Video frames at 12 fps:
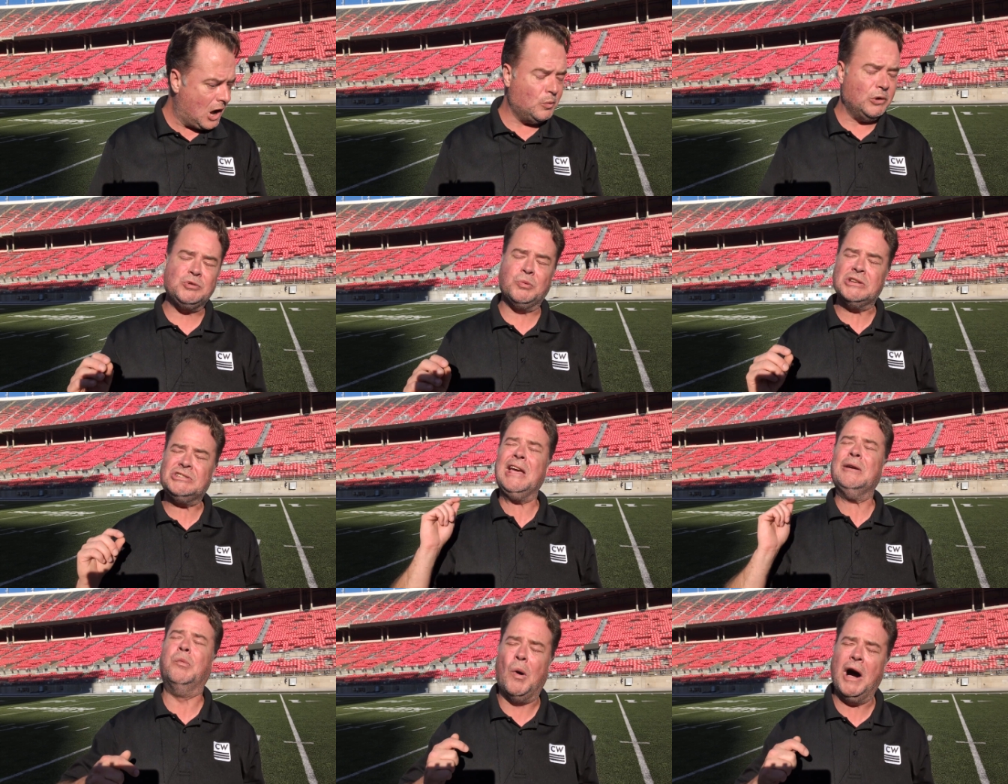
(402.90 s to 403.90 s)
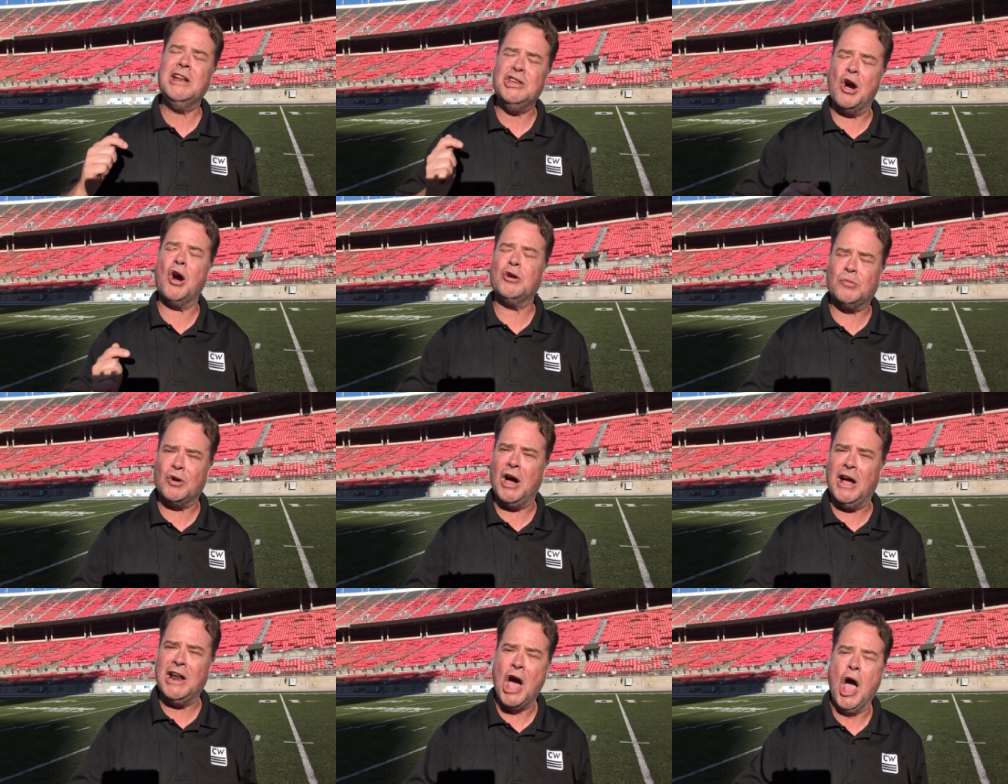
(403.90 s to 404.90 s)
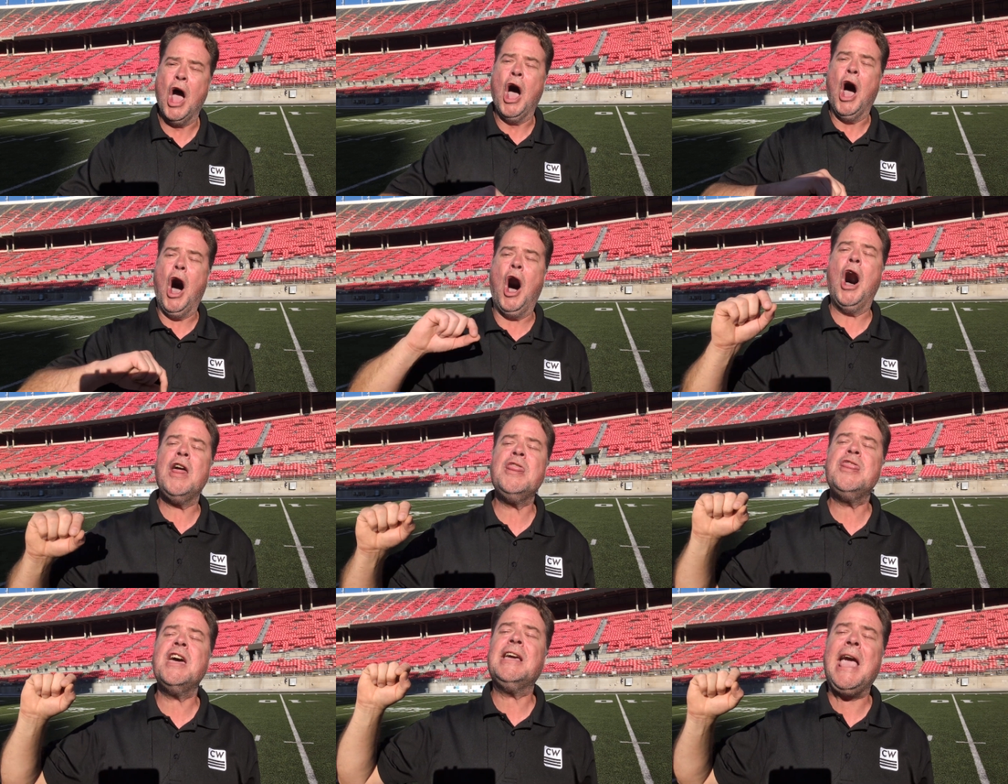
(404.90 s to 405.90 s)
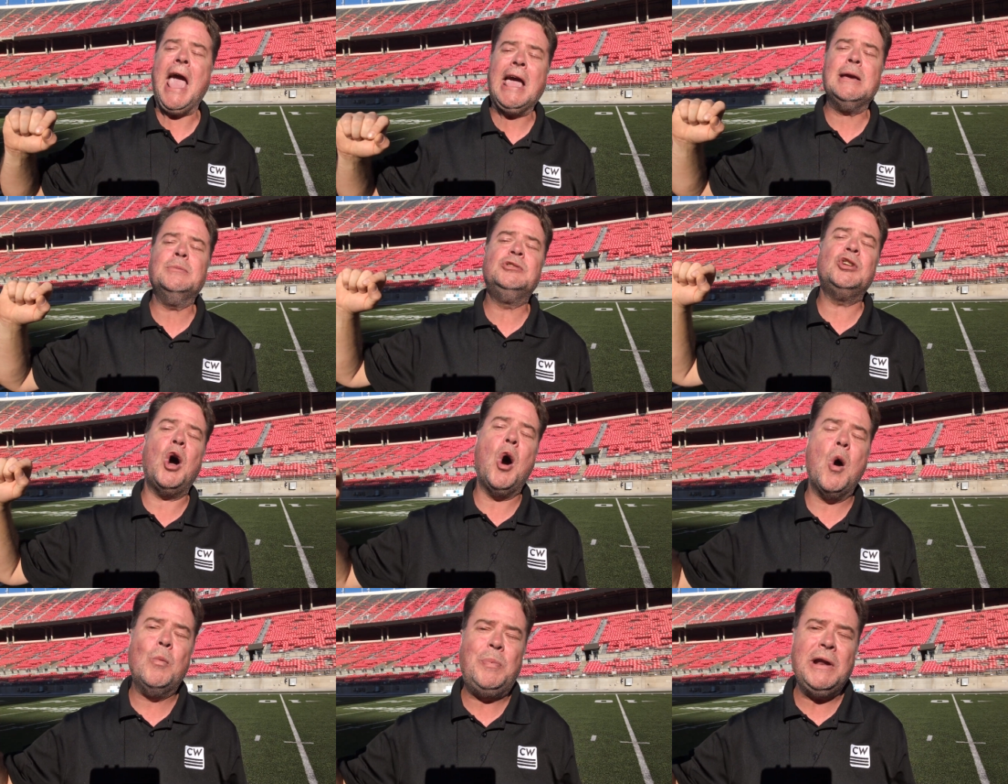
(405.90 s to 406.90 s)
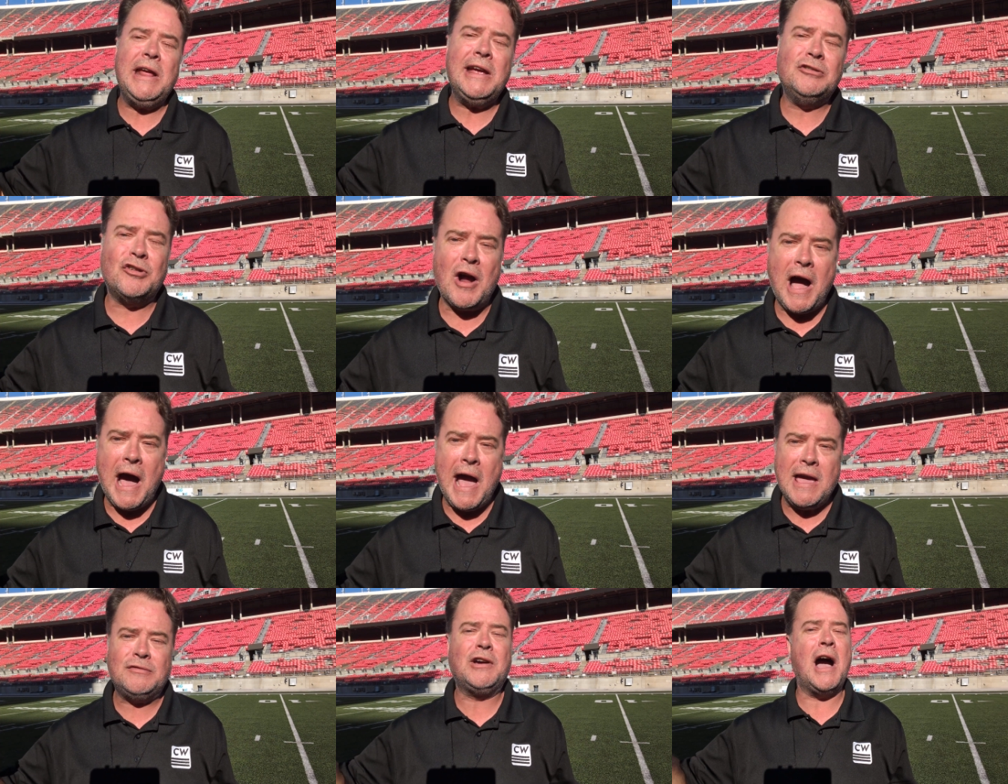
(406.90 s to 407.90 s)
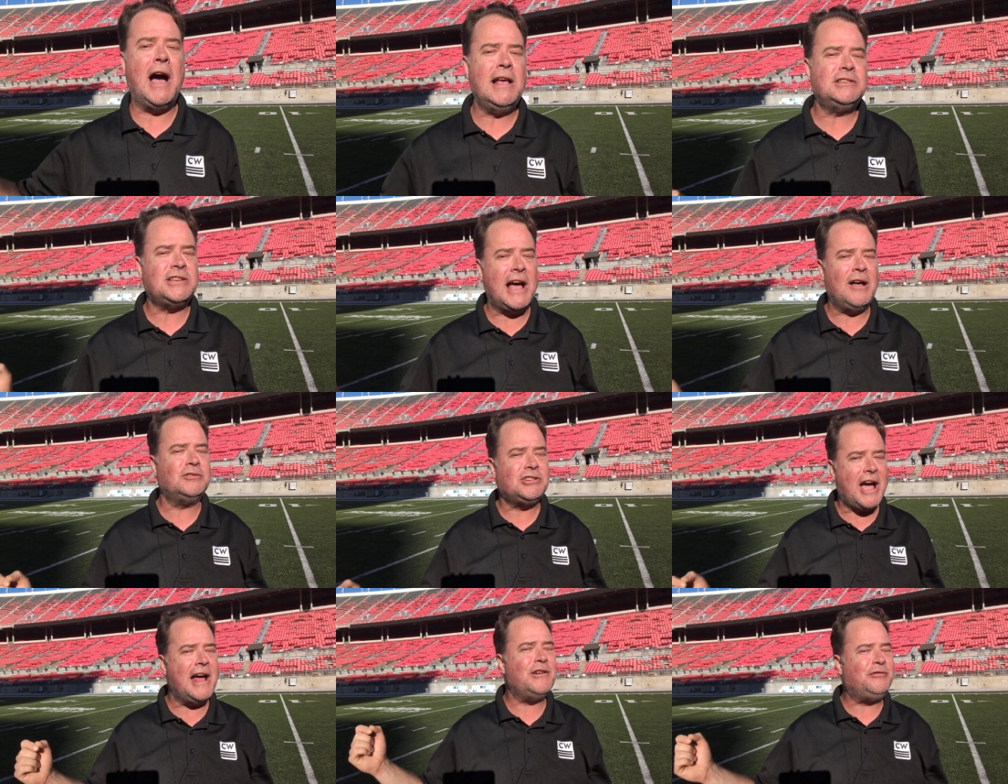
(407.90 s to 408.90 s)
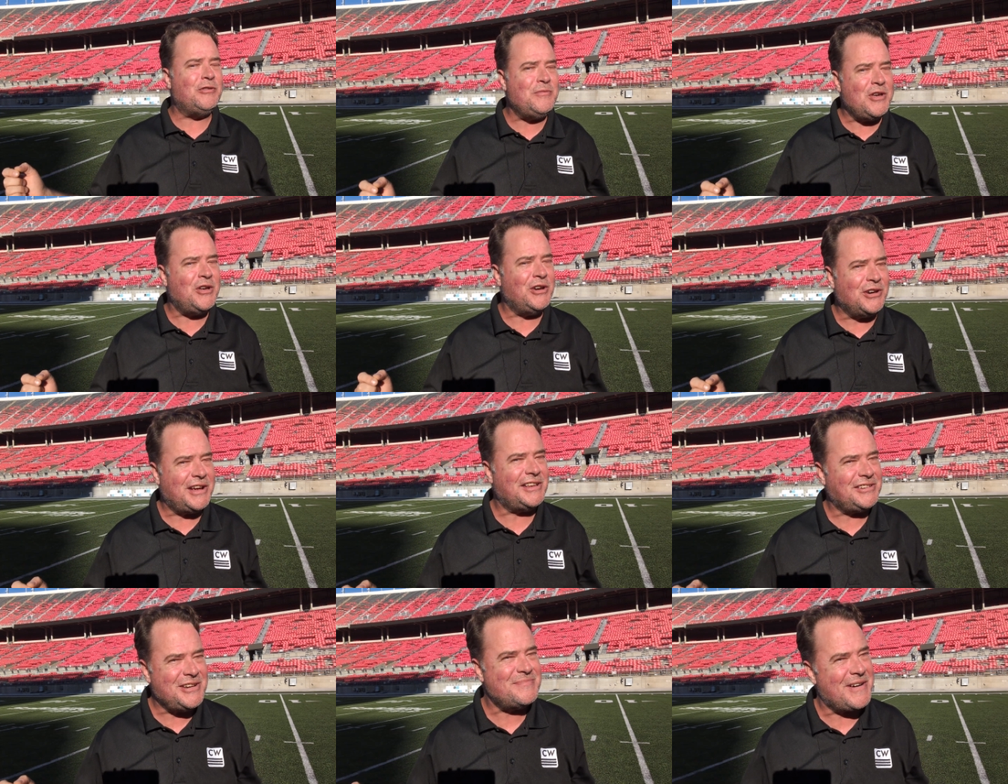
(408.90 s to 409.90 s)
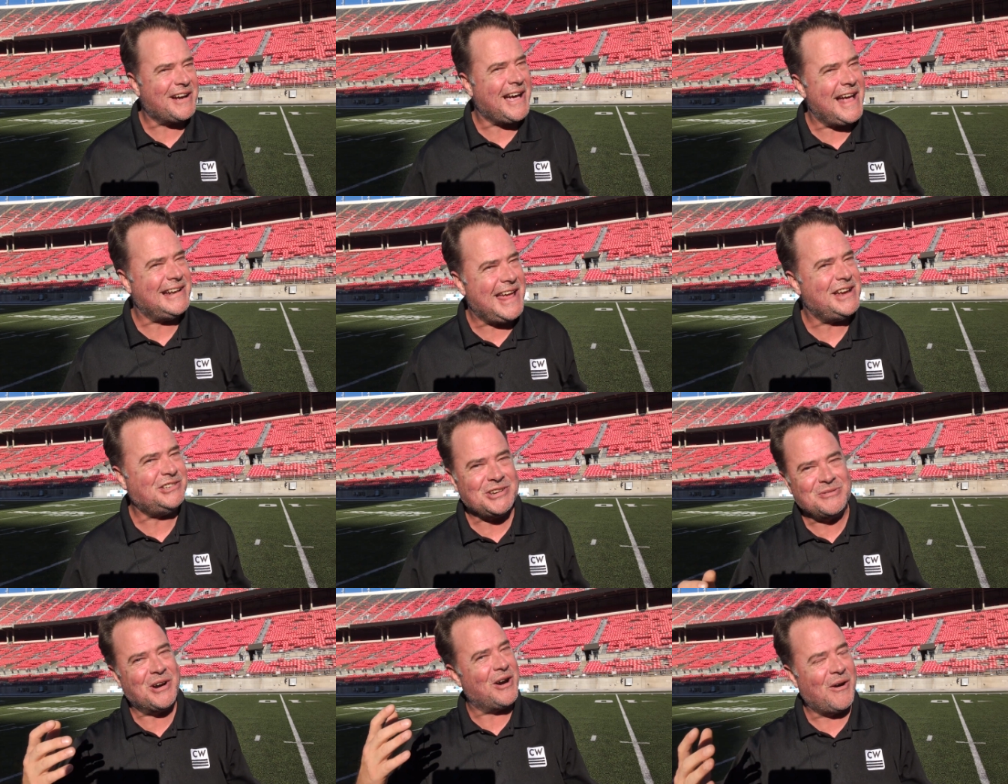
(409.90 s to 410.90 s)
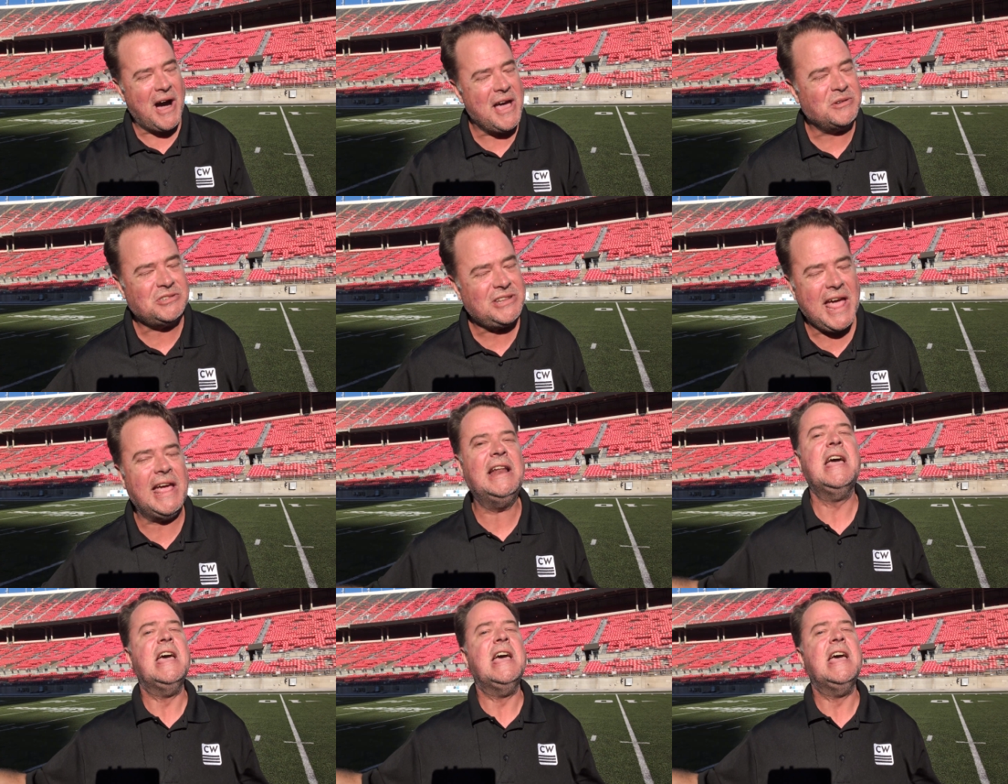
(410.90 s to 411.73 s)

which was a 1-yard run on the game's opening drive. Sounds kind of familiar, doesn't it, Buckeye Nation? Where Ohio State